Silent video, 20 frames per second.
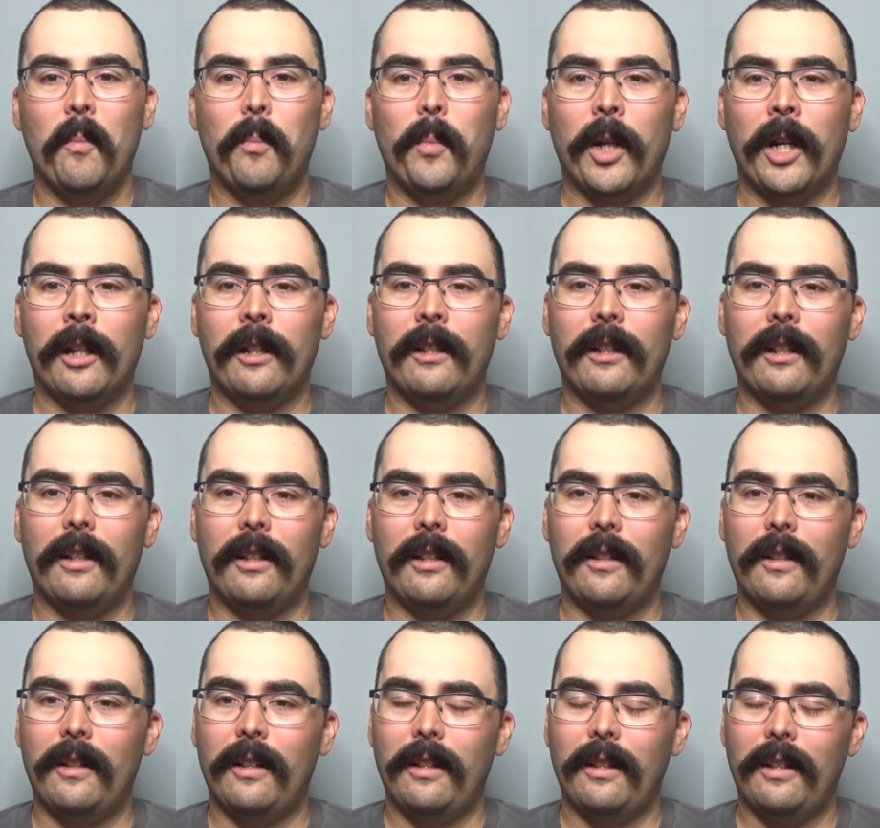but
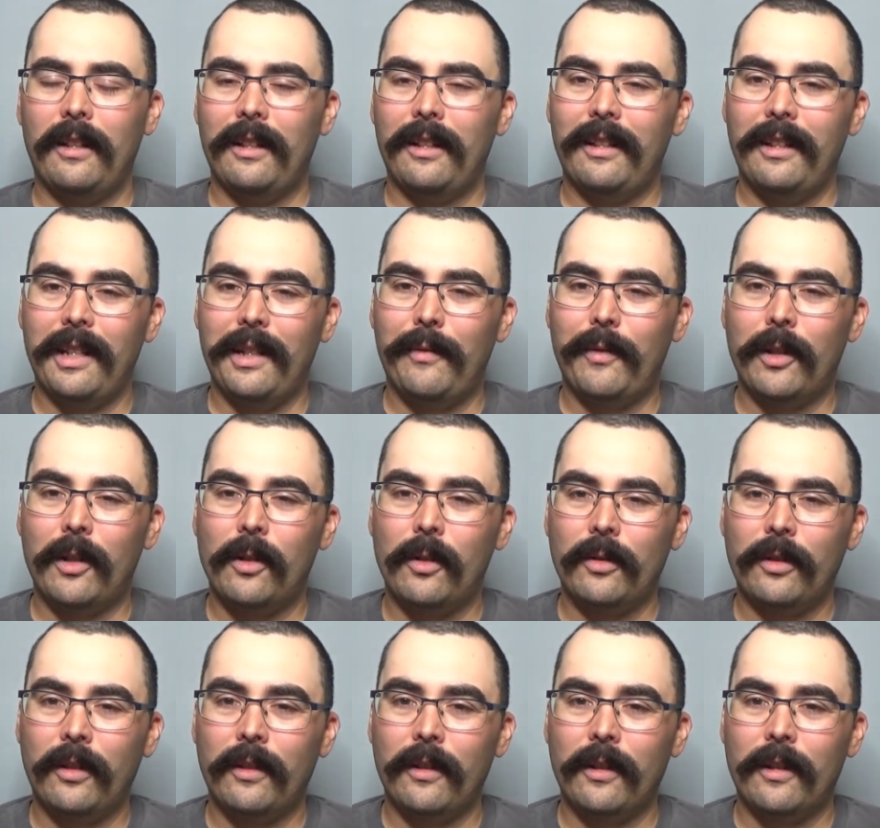if you go
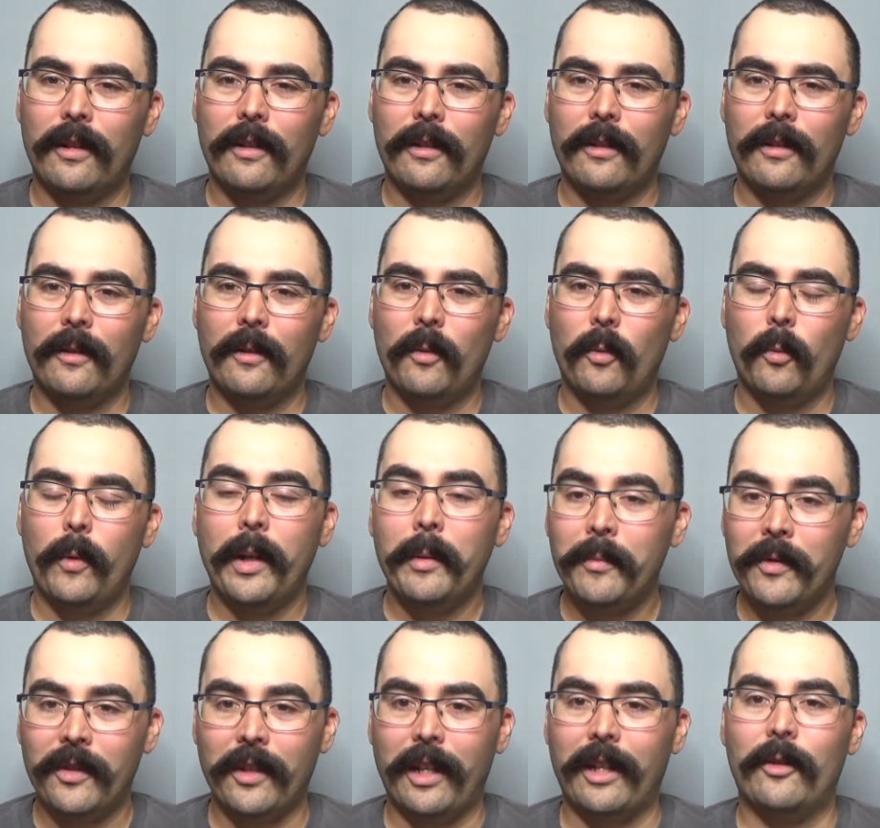to their
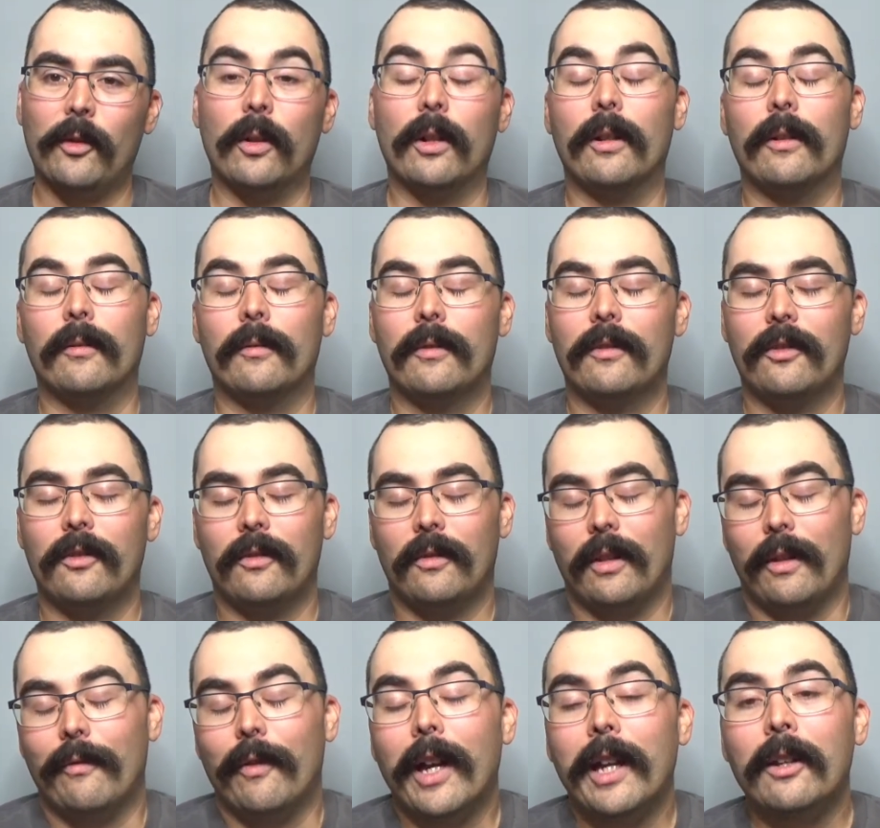website, or
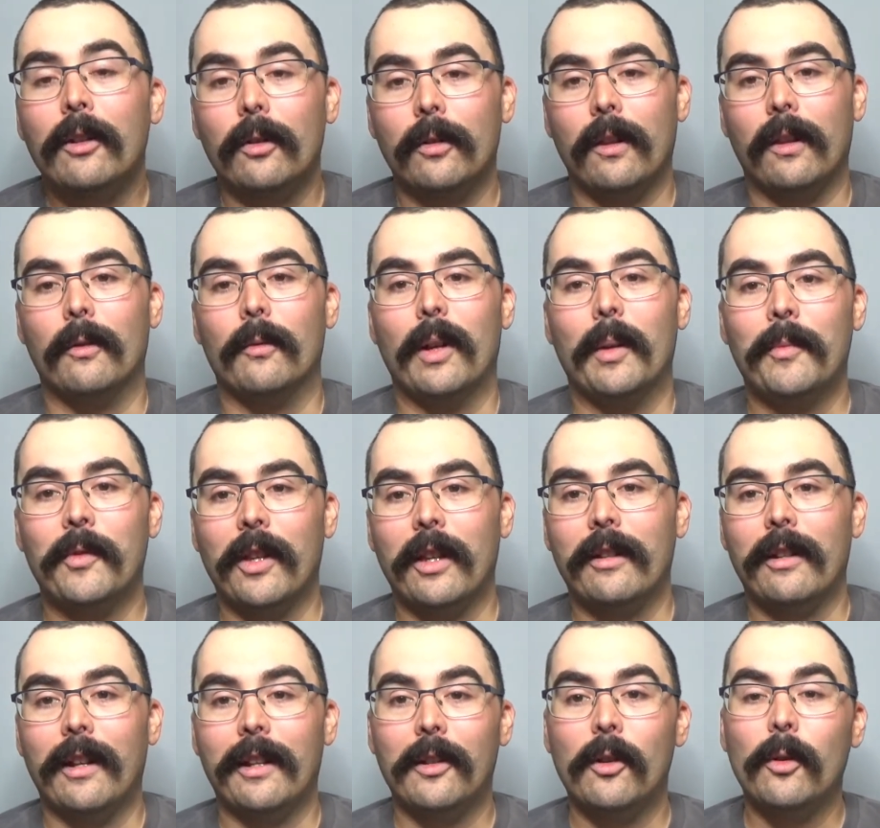if I go to their website
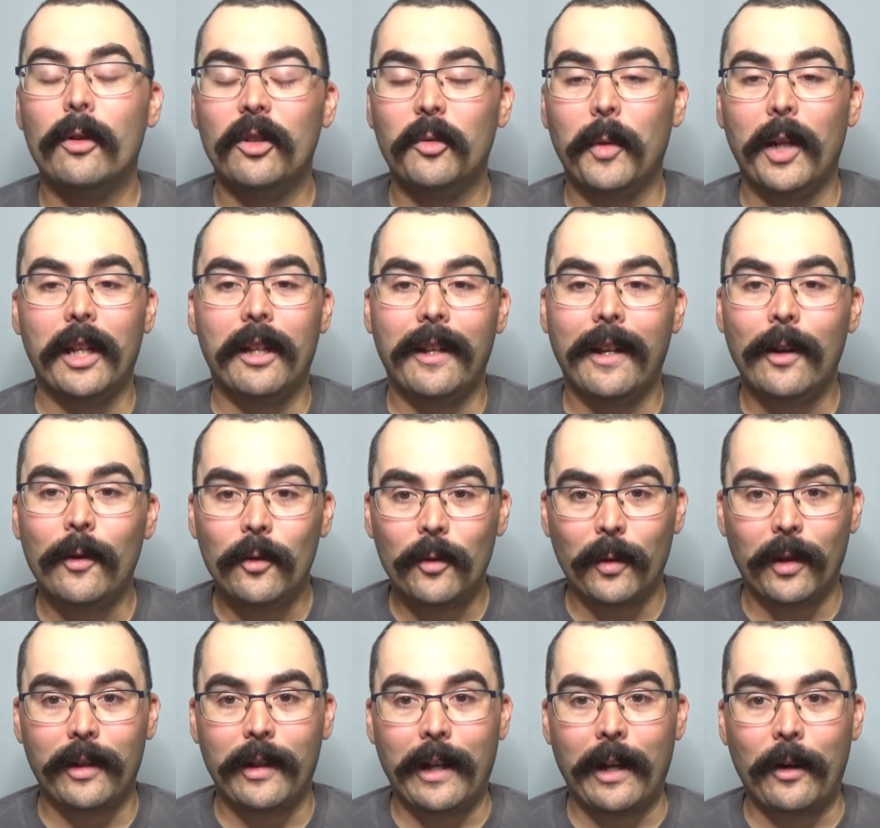and I go into my account
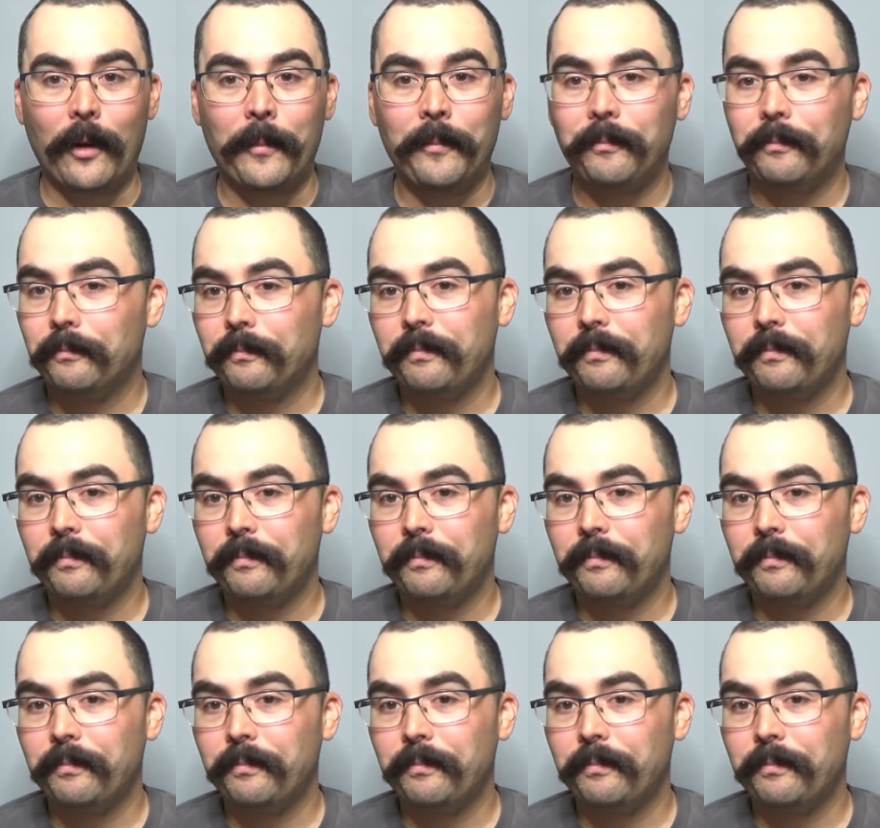right now,